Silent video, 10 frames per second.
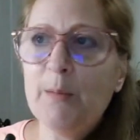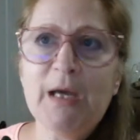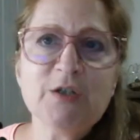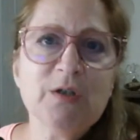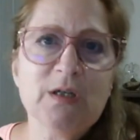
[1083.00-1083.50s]

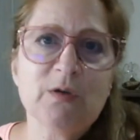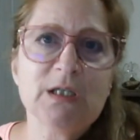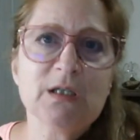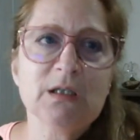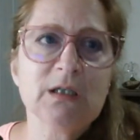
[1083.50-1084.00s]
I'm actually
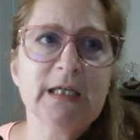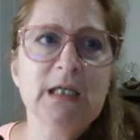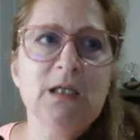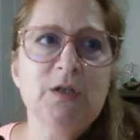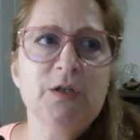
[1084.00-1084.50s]
going to look
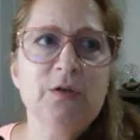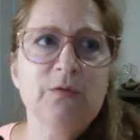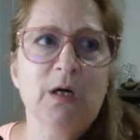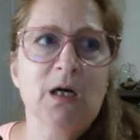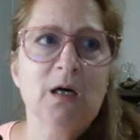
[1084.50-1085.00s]

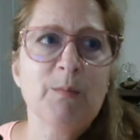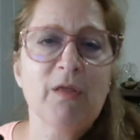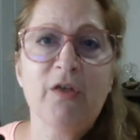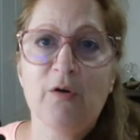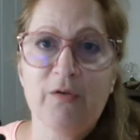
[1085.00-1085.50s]
into um,
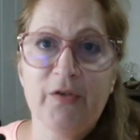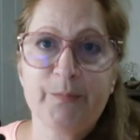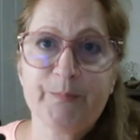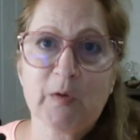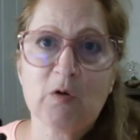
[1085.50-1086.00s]
Thoth
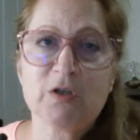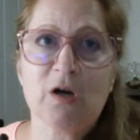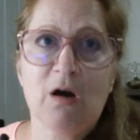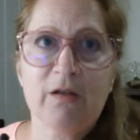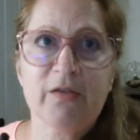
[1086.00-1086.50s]
or
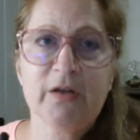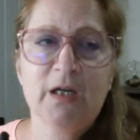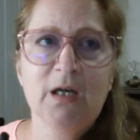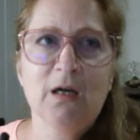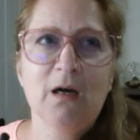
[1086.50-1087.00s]
Thoth.
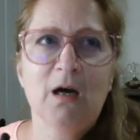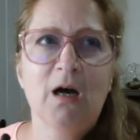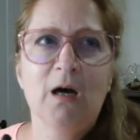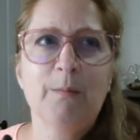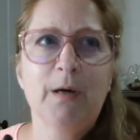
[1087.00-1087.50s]

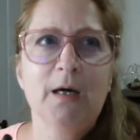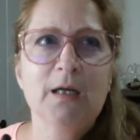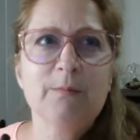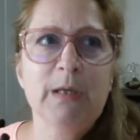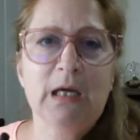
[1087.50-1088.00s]
Um,
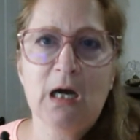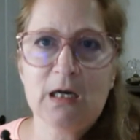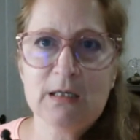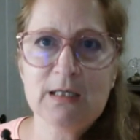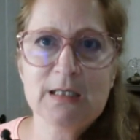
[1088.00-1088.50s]

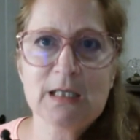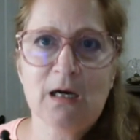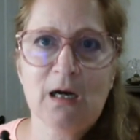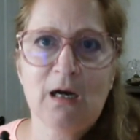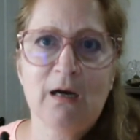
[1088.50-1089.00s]
because
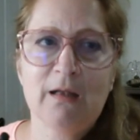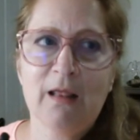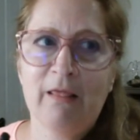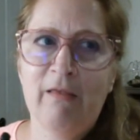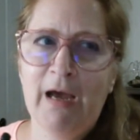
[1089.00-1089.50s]
uh,
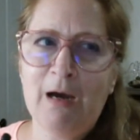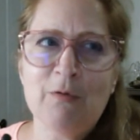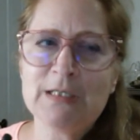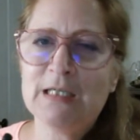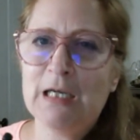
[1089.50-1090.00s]
that
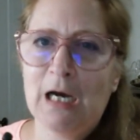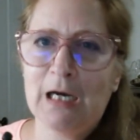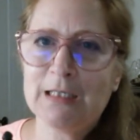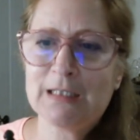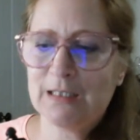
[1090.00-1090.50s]
was
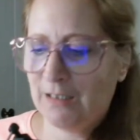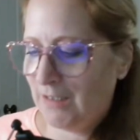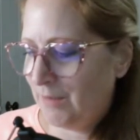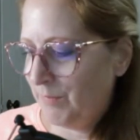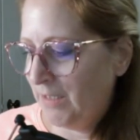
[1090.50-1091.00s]
not
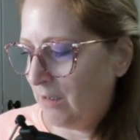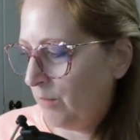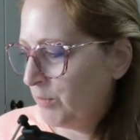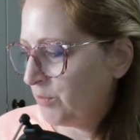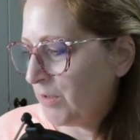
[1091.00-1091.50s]
um, an
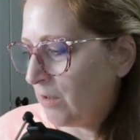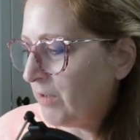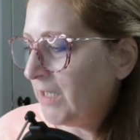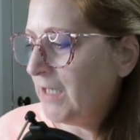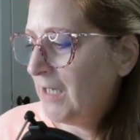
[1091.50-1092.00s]

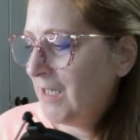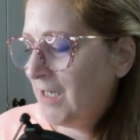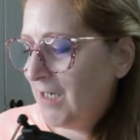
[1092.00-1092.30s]
arbitrary